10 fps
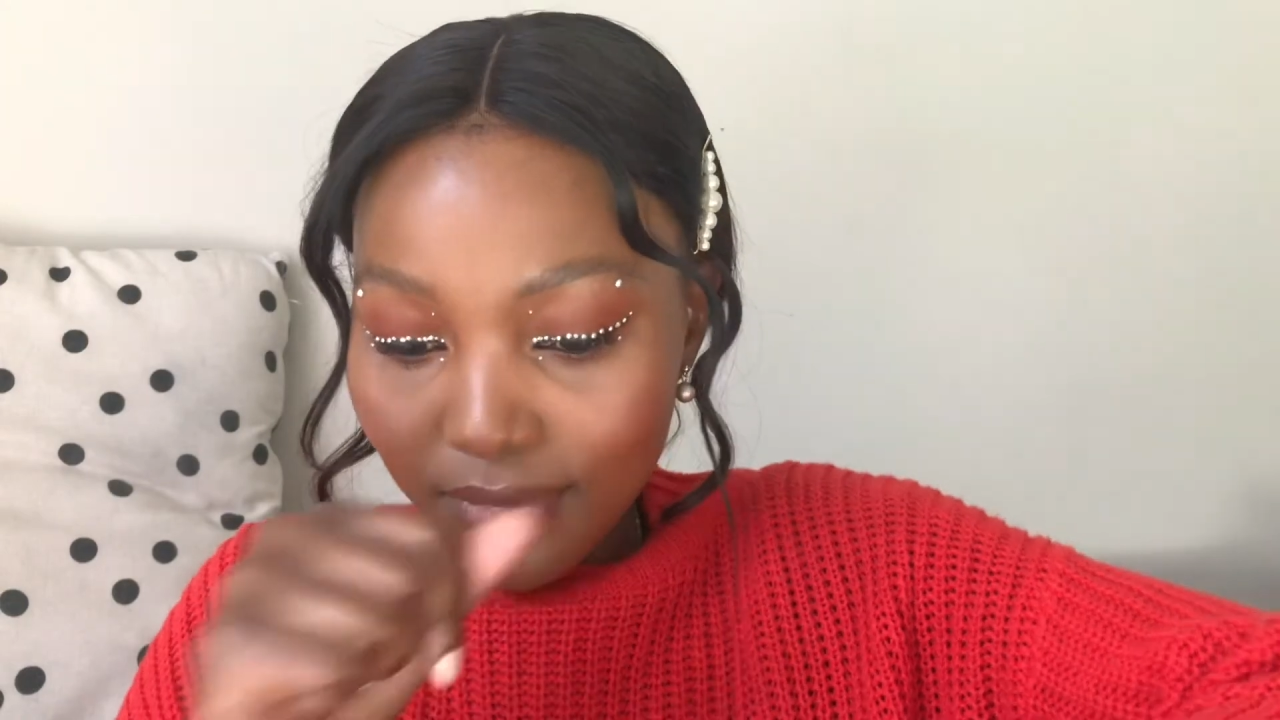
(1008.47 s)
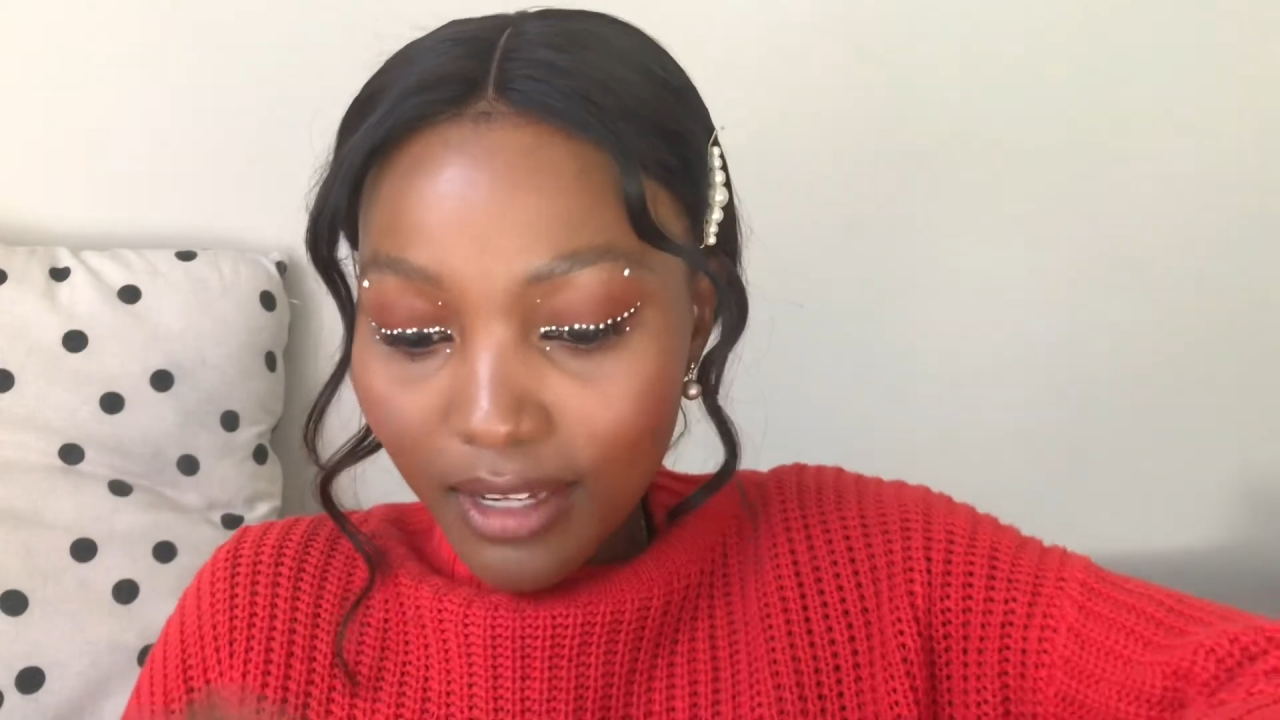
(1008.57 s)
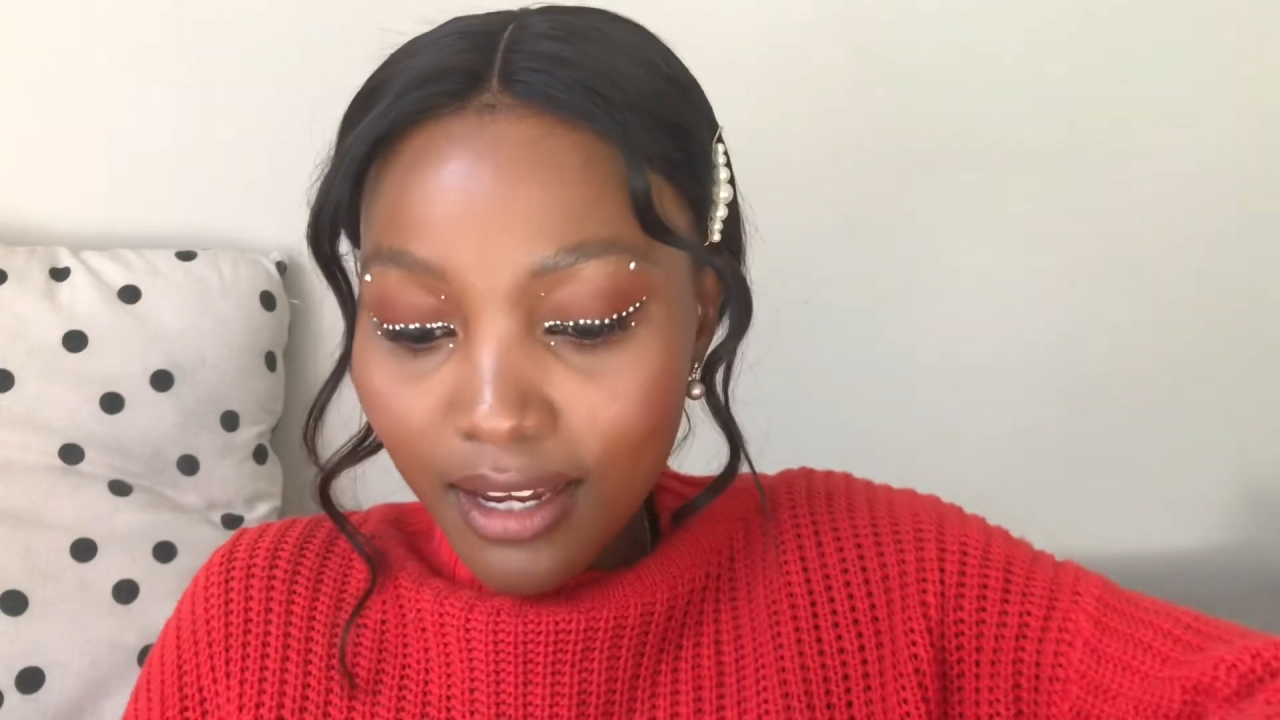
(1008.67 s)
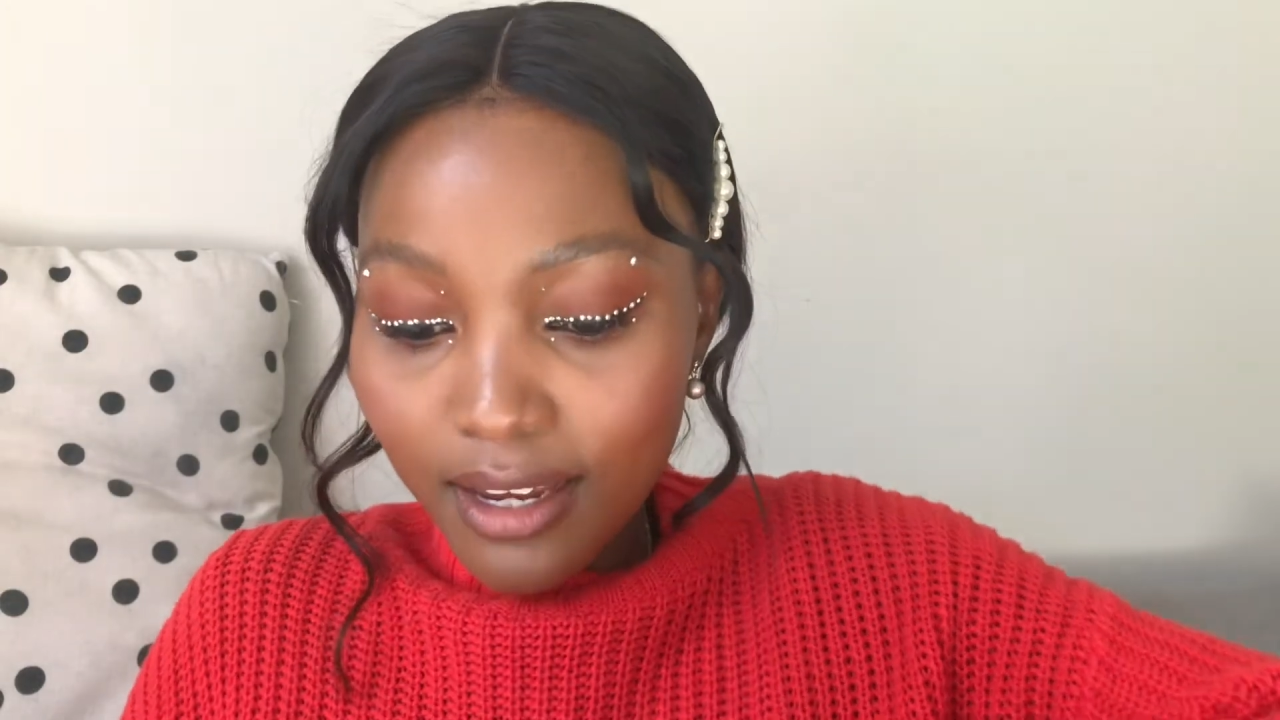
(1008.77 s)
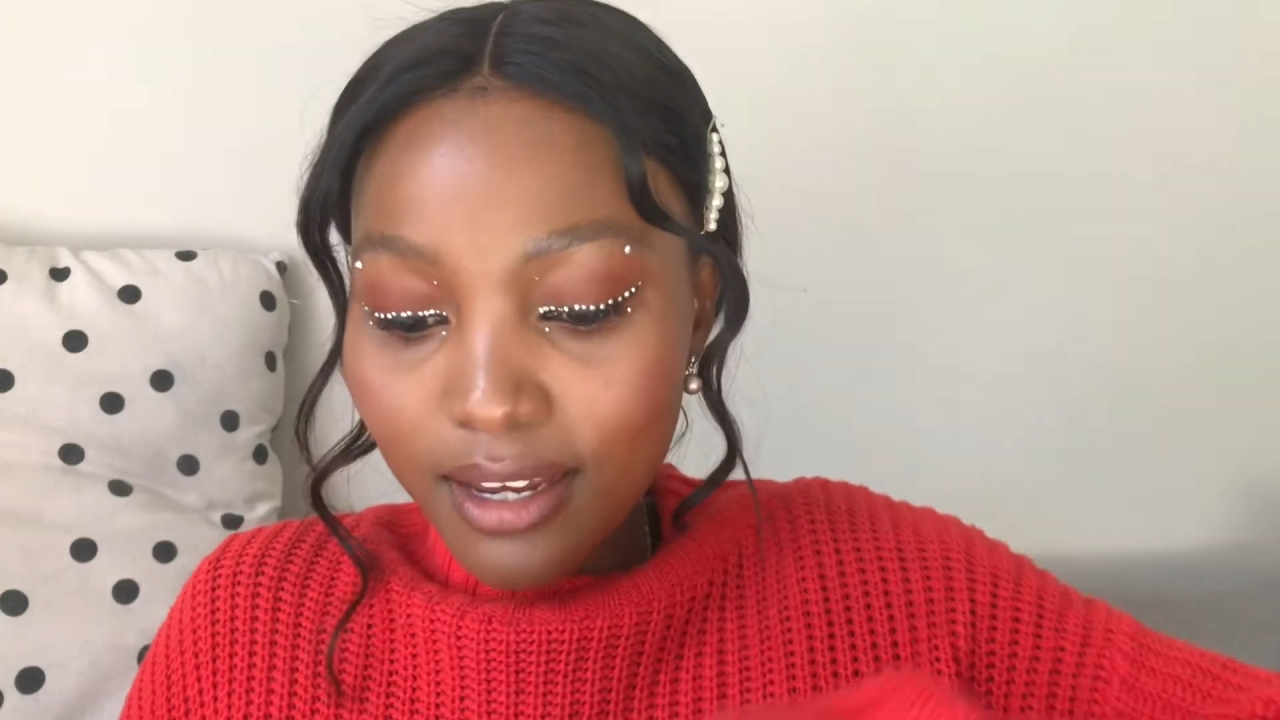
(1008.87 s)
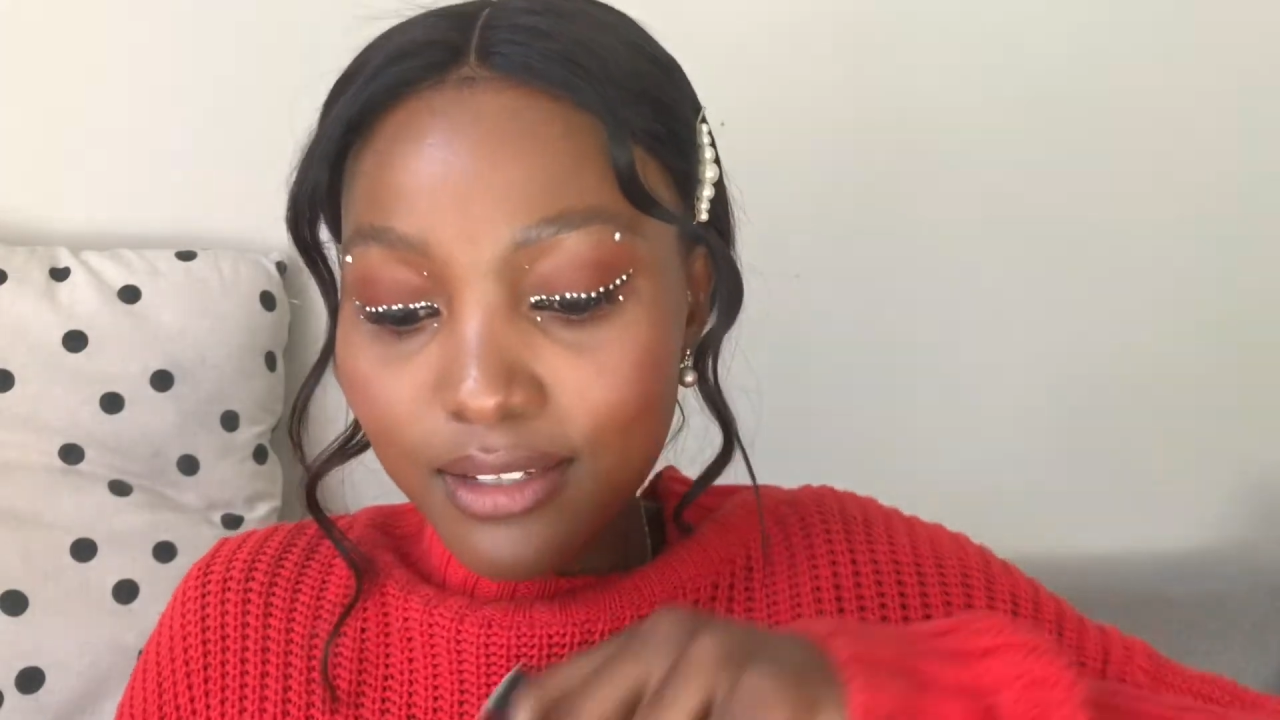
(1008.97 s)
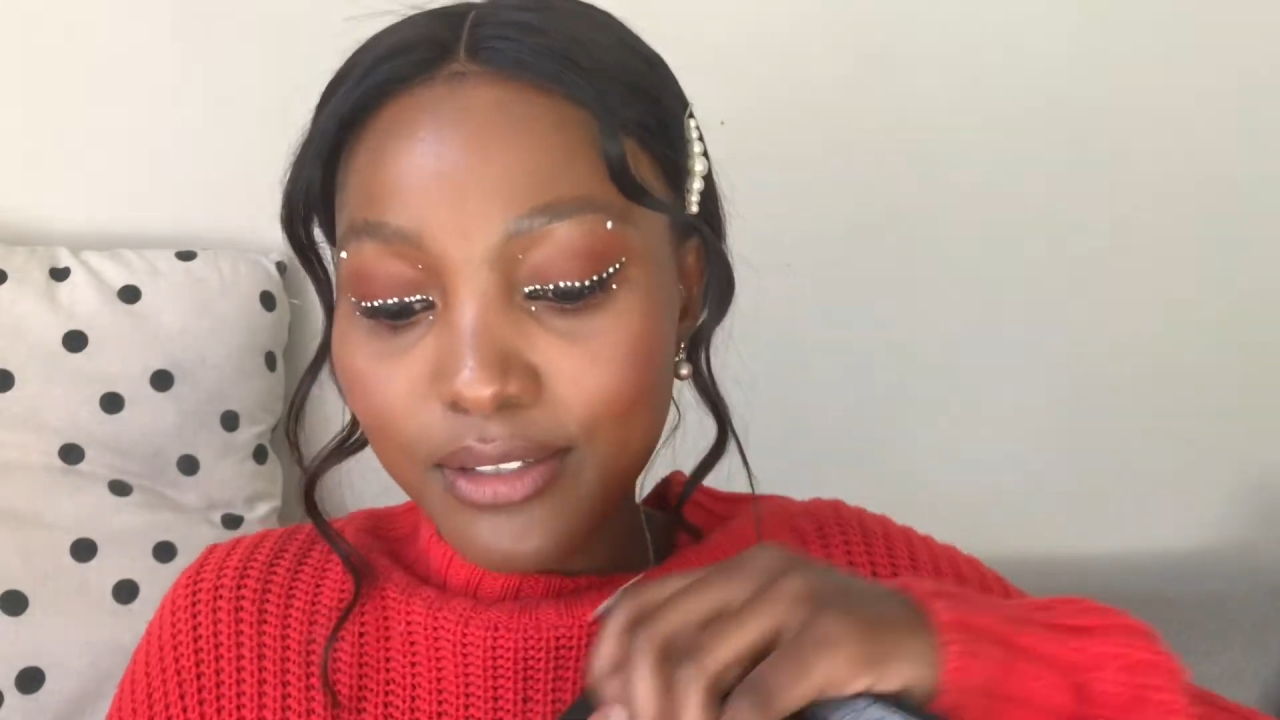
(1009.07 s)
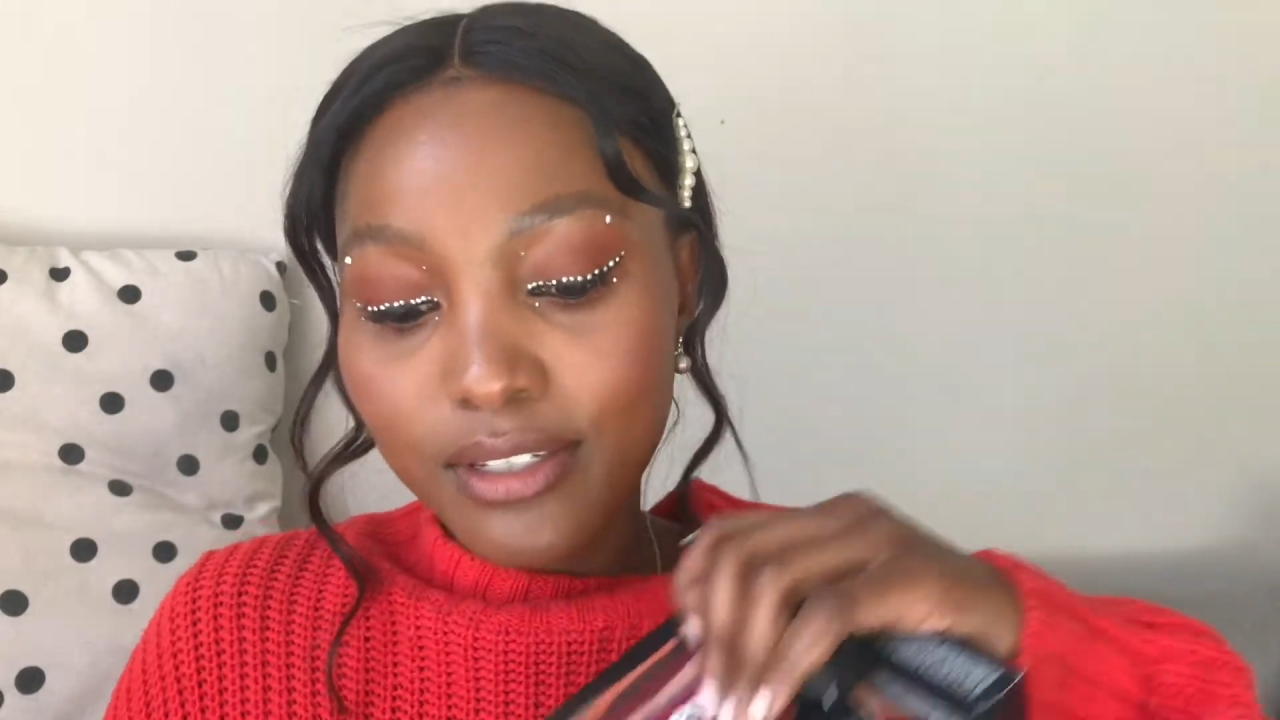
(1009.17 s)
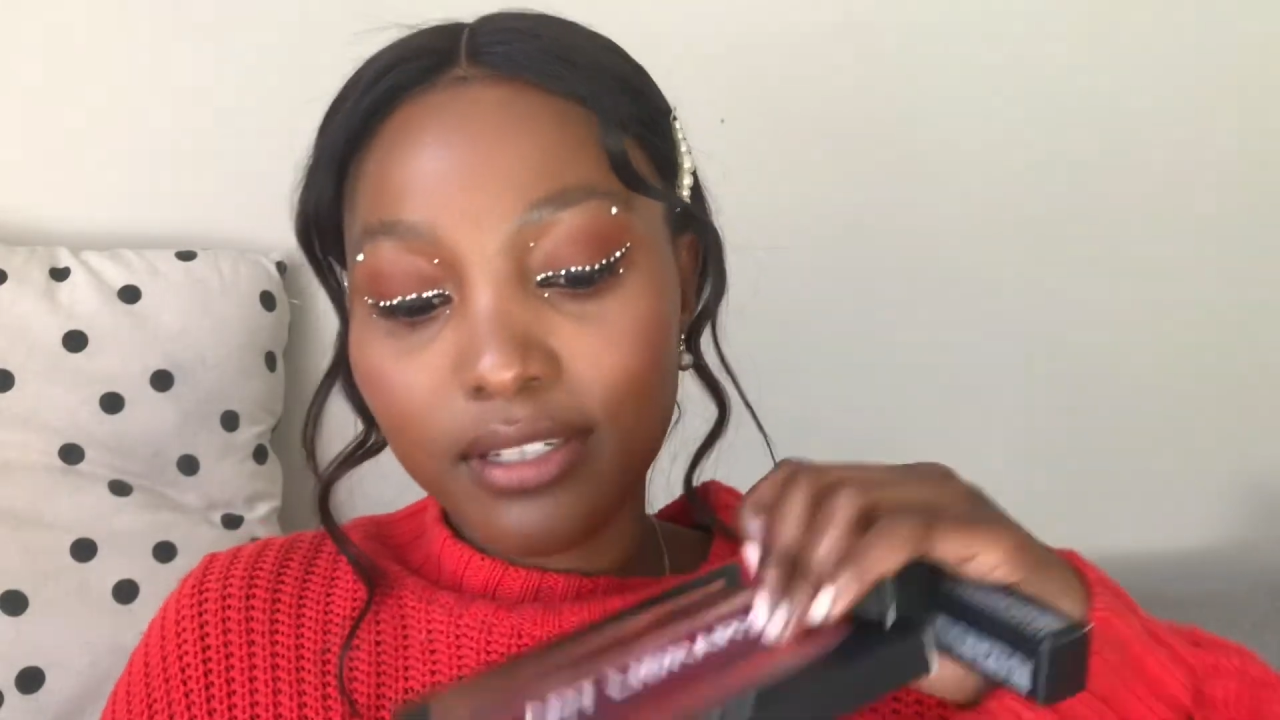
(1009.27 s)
And